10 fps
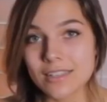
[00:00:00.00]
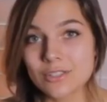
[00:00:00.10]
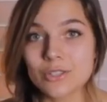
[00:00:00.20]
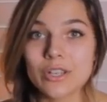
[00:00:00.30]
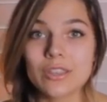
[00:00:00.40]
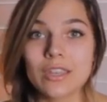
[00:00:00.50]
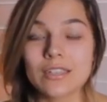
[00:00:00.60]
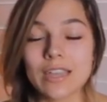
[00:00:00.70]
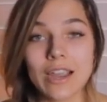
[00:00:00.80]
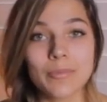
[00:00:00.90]
during the
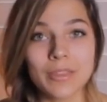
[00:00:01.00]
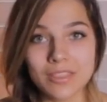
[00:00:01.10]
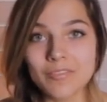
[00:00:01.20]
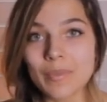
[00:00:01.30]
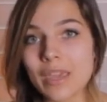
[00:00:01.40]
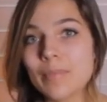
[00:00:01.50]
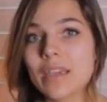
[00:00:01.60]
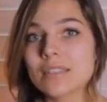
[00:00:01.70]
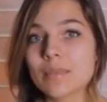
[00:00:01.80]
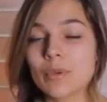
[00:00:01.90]
entire month of May
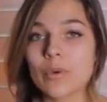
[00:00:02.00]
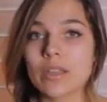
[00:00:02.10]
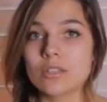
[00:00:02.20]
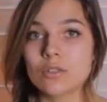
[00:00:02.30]
because I'm going